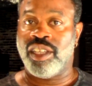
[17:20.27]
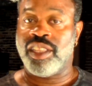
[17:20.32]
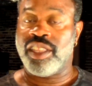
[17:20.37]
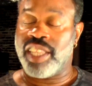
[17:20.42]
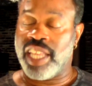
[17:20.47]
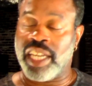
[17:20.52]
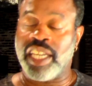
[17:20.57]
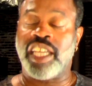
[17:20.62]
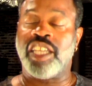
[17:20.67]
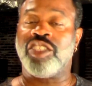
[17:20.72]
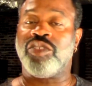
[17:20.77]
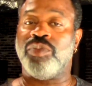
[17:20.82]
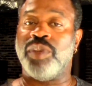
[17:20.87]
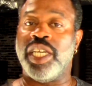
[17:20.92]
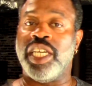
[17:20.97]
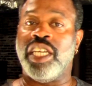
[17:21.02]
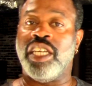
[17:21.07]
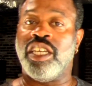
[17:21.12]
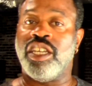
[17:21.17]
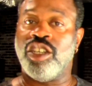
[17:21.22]
That gives
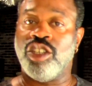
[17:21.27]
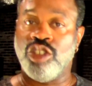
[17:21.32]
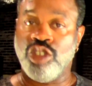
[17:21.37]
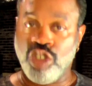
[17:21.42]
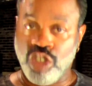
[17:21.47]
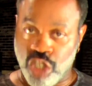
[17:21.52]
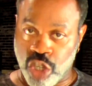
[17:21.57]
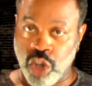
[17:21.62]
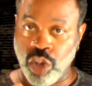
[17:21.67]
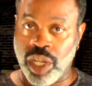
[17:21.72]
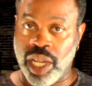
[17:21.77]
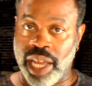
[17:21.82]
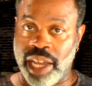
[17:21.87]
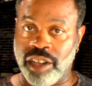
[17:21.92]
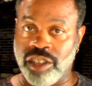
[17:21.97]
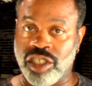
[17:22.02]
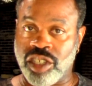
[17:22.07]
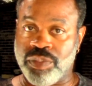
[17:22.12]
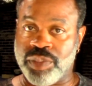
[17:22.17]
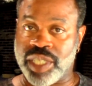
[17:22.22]
me 2
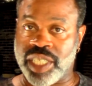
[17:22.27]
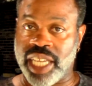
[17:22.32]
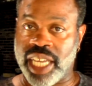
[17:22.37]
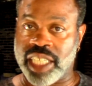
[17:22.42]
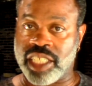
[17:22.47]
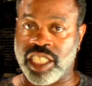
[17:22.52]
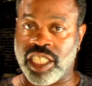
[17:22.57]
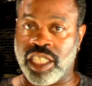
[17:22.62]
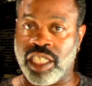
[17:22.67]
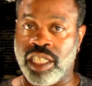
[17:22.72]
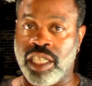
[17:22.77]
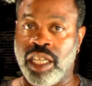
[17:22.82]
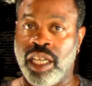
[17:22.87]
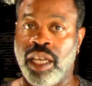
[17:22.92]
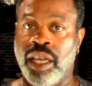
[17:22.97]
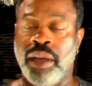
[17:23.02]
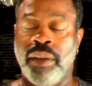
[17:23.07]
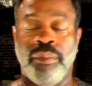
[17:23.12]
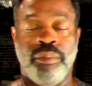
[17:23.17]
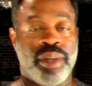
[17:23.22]
layers of protection,
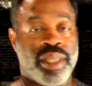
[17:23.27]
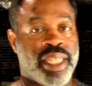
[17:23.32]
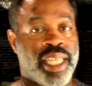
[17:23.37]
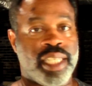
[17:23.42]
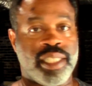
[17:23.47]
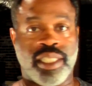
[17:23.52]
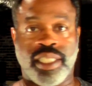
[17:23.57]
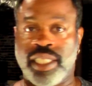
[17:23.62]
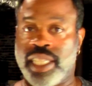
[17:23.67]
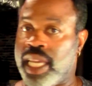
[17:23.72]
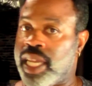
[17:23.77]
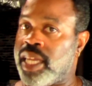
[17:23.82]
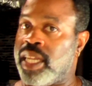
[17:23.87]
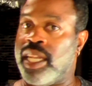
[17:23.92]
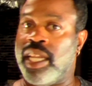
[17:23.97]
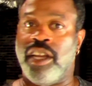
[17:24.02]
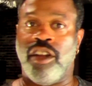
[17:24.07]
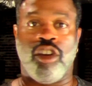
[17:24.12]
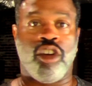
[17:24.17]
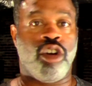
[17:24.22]
but that second
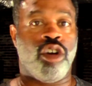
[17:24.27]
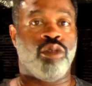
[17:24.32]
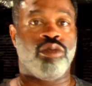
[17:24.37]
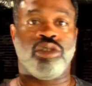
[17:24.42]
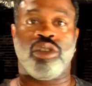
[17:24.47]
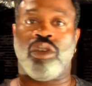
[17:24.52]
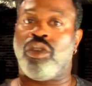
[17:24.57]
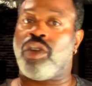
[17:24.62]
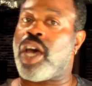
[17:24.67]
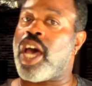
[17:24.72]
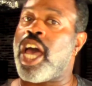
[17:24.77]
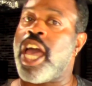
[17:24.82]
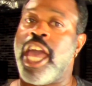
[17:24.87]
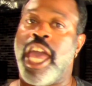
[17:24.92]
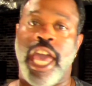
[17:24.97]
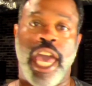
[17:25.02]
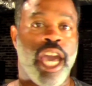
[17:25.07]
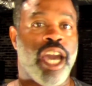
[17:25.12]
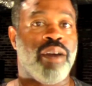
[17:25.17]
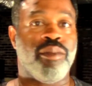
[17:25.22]
layer goes on a
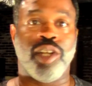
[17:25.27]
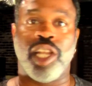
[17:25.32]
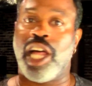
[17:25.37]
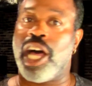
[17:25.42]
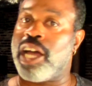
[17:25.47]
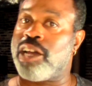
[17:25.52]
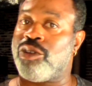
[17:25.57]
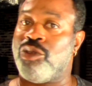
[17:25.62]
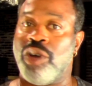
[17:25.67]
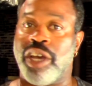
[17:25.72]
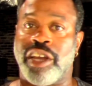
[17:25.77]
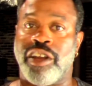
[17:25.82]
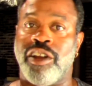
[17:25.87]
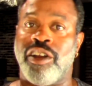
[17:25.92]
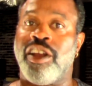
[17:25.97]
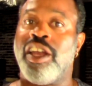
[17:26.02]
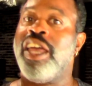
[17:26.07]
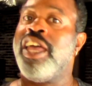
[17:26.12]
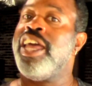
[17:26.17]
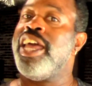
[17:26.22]
heck of a lot
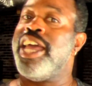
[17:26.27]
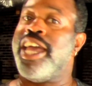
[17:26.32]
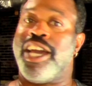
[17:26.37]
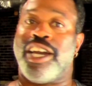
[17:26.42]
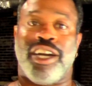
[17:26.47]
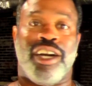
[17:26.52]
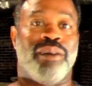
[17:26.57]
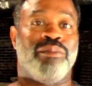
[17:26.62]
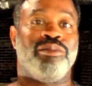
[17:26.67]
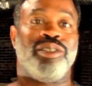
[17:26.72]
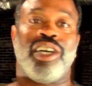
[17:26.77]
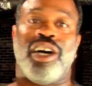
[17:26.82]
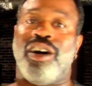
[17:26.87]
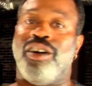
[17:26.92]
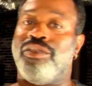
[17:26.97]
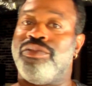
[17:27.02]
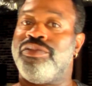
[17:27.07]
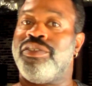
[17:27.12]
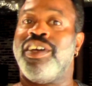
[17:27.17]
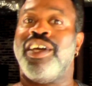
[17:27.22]
quicker and comes
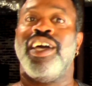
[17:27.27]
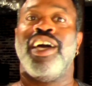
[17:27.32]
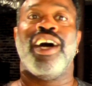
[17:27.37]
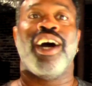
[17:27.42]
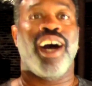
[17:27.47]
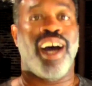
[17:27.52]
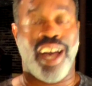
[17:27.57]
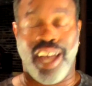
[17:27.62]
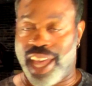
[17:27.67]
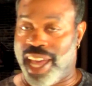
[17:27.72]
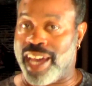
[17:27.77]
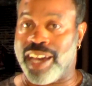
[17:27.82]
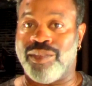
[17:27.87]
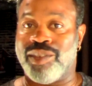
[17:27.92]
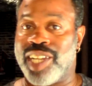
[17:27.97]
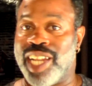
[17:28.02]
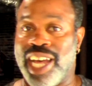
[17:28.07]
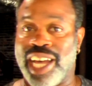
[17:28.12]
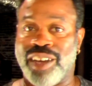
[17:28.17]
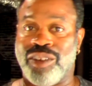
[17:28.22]
off a heck of a
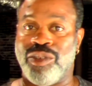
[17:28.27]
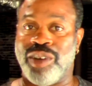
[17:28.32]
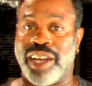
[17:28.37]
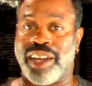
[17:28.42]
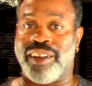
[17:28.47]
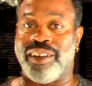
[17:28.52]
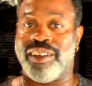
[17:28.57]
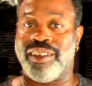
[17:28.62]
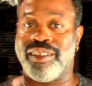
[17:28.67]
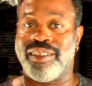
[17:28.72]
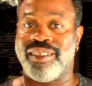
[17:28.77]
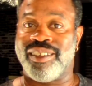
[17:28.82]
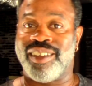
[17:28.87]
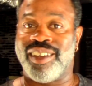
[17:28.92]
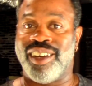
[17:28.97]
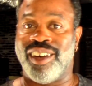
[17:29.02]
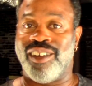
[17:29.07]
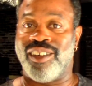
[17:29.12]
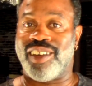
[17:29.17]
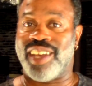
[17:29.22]
lot quicker.
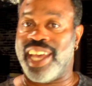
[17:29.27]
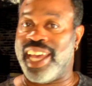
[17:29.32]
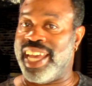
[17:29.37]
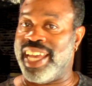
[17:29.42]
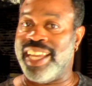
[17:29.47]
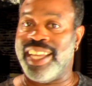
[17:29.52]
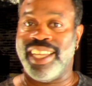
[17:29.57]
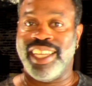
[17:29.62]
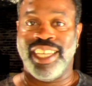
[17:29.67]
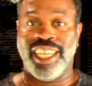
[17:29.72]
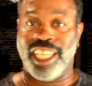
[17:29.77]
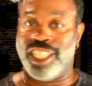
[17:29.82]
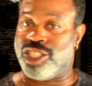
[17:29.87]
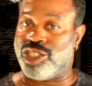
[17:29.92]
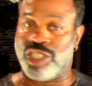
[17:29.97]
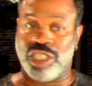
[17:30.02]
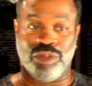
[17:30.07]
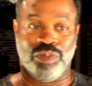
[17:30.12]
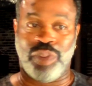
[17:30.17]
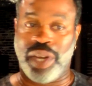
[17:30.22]
Okay?
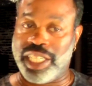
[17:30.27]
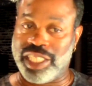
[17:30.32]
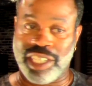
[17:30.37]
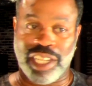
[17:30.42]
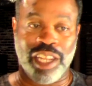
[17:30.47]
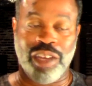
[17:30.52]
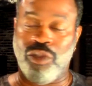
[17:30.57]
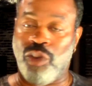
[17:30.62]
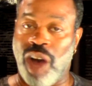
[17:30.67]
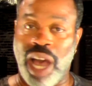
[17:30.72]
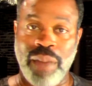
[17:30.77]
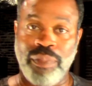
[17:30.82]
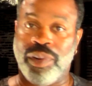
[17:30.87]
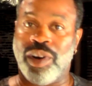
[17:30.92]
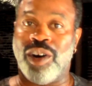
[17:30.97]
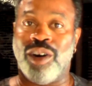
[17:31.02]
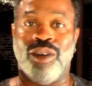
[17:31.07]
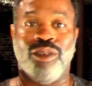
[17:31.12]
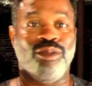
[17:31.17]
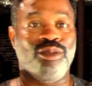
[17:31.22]
It's basically wipe
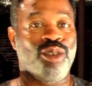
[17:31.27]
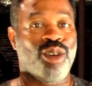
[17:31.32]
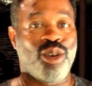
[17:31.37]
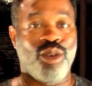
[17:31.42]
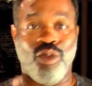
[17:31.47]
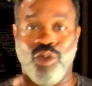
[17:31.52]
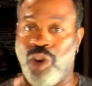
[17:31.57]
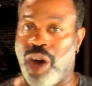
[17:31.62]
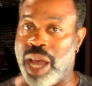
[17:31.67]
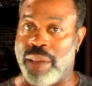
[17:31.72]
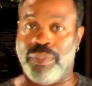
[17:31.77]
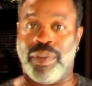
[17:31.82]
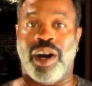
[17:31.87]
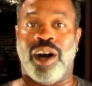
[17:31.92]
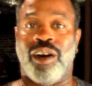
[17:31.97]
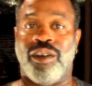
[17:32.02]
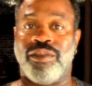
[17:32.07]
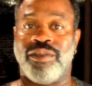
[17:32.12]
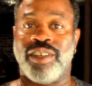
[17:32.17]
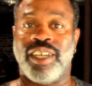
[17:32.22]
on, wipe
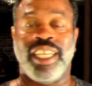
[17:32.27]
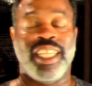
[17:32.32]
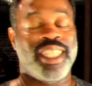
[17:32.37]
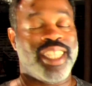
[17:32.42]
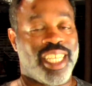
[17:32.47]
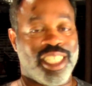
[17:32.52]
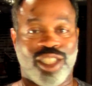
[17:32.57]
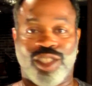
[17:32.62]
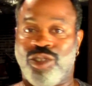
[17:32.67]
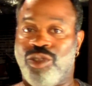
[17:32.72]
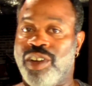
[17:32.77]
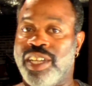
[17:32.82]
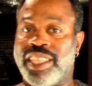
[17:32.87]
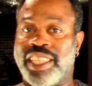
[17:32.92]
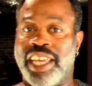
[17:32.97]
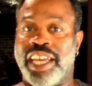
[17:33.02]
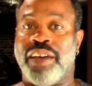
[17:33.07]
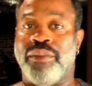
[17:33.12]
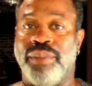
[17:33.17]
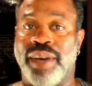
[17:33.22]
off. That's the great
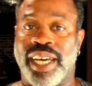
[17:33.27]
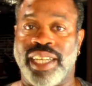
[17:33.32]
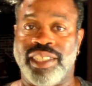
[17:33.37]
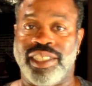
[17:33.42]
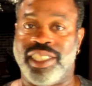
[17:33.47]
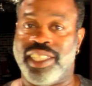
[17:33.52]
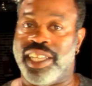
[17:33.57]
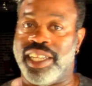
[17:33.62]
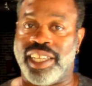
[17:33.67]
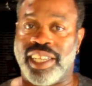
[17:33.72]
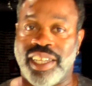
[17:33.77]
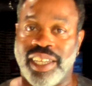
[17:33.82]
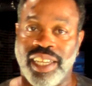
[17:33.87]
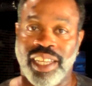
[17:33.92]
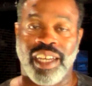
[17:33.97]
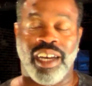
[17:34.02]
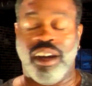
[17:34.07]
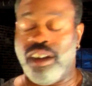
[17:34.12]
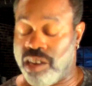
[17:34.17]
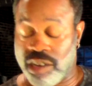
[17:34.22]
thing about a sealant,
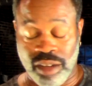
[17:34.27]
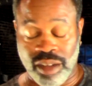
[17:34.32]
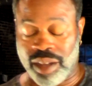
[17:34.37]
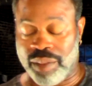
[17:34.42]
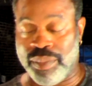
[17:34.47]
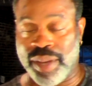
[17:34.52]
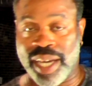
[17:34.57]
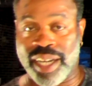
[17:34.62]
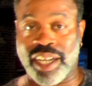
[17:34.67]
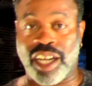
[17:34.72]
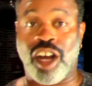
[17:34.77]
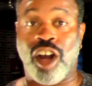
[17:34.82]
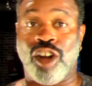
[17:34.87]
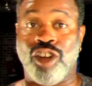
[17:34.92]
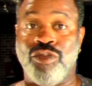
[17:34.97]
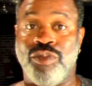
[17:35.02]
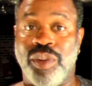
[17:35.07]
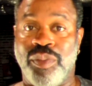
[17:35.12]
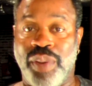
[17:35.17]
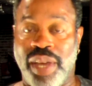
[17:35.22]
or about a
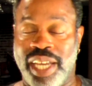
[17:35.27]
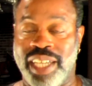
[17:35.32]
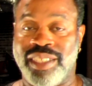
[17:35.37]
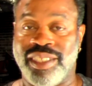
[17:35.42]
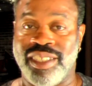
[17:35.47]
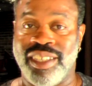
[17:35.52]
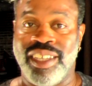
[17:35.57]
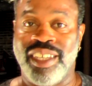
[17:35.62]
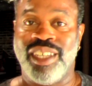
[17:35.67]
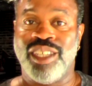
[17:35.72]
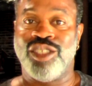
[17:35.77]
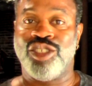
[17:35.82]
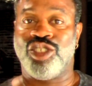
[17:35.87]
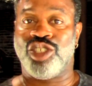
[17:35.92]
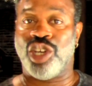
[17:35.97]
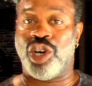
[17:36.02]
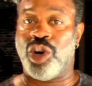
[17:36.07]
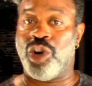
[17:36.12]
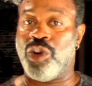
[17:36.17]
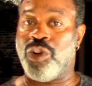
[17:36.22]
Carnauba paste.
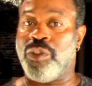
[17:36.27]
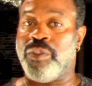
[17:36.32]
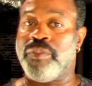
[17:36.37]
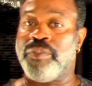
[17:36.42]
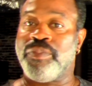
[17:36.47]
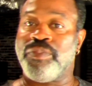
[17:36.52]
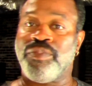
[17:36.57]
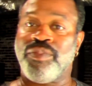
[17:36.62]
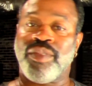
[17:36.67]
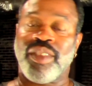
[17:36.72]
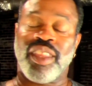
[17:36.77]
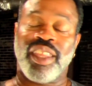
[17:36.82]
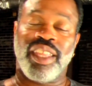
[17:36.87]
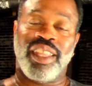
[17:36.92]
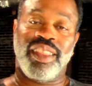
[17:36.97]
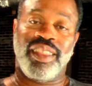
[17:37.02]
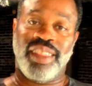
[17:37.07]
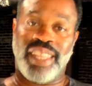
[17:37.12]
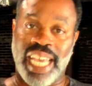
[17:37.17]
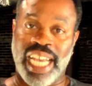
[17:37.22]
So
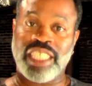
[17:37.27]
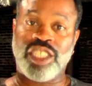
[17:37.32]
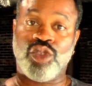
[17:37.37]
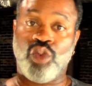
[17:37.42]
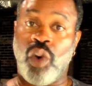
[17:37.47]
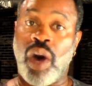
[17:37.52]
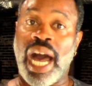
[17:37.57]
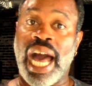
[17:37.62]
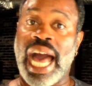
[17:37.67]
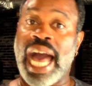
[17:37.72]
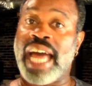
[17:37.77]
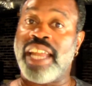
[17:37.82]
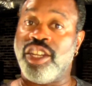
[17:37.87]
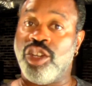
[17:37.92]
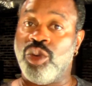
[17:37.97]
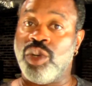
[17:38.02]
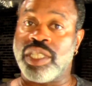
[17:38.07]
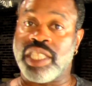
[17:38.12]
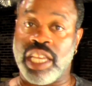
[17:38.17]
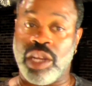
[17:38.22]
that's why I
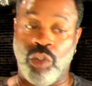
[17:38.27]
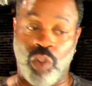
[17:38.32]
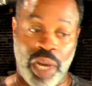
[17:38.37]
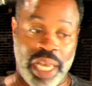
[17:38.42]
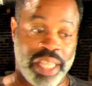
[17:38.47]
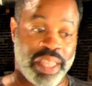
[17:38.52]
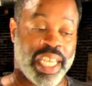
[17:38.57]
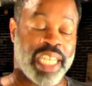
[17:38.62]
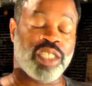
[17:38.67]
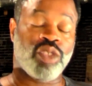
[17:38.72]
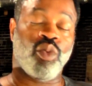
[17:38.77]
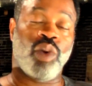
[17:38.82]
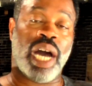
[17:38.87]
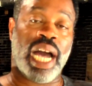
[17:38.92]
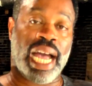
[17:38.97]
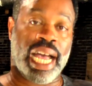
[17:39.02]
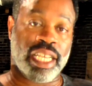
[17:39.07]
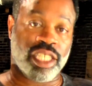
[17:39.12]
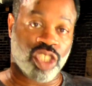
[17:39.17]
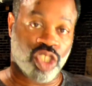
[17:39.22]
do it that way. That's
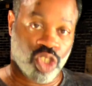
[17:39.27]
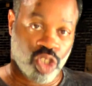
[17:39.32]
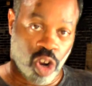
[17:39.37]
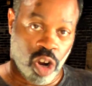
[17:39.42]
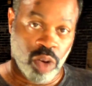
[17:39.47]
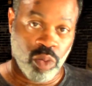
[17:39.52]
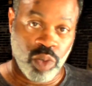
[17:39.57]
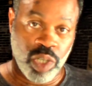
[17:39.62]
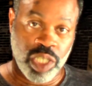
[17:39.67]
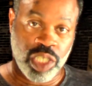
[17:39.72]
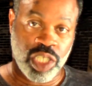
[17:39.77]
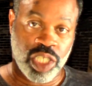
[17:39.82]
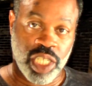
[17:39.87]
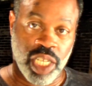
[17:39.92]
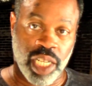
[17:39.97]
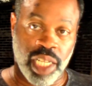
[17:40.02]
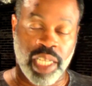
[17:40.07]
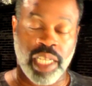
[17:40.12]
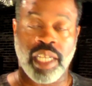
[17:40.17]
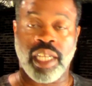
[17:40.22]
why I start with a
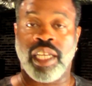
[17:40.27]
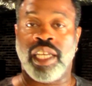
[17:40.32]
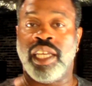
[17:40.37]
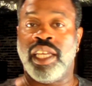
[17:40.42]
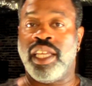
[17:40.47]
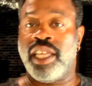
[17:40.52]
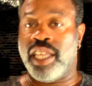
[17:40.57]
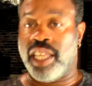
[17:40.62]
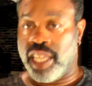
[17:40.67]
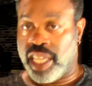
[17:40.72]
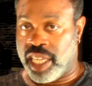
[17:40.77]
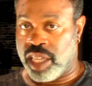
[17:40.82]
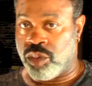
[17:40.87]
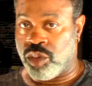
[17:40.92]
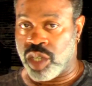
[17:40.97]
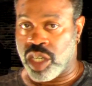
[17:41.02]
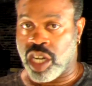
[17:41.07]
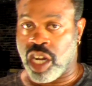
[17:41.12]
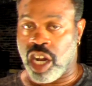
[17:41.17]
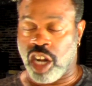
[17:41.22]
sealant, end
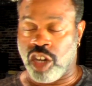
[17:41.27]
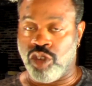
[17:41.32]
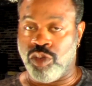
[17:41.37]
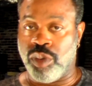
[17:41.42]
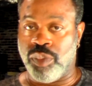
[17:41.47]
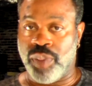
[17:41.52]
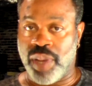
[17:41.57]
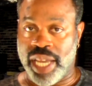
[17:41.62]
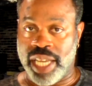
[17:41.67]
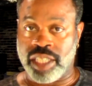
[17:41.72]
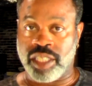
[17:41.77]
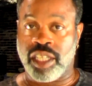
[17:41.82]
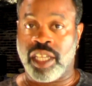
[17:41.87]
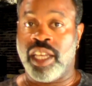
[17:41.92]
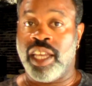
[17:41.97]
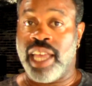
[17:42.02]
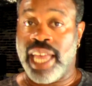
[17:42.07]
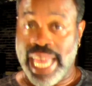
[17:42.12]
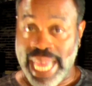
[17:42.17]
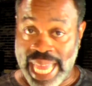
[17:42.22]
with a Carnauba paste.
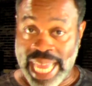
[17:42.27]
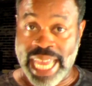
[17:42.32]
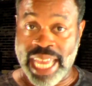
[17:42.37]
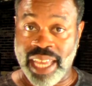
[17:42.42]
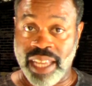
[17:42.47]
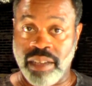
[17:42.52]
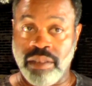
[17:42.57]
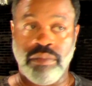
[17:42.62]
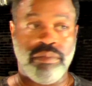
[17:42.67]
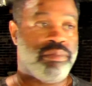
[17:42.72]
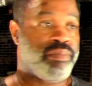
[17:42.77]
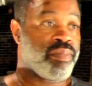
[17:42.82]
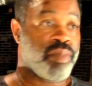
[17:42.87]
And